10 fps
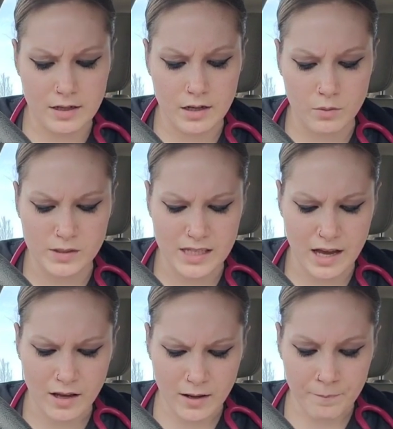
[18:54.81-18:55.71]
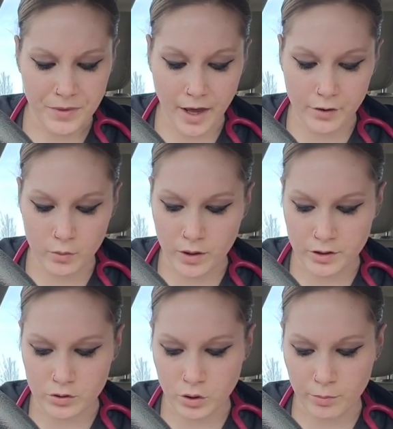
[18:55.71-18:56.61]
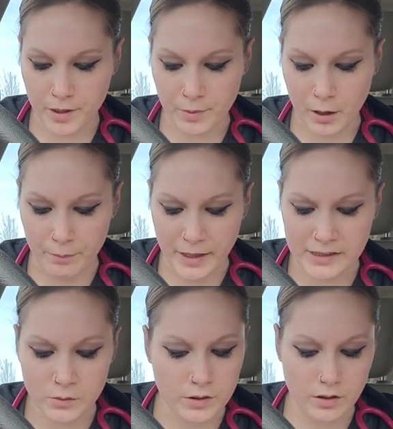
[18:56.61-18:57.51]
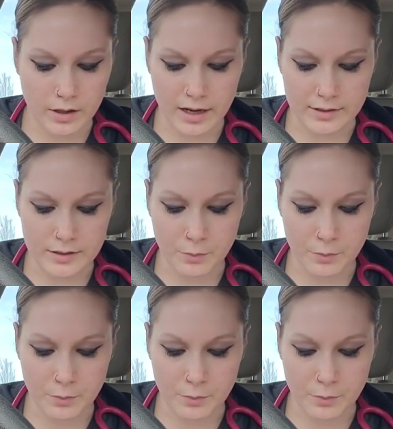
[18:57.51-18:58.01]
It was that other one you told me about, messing with our heads.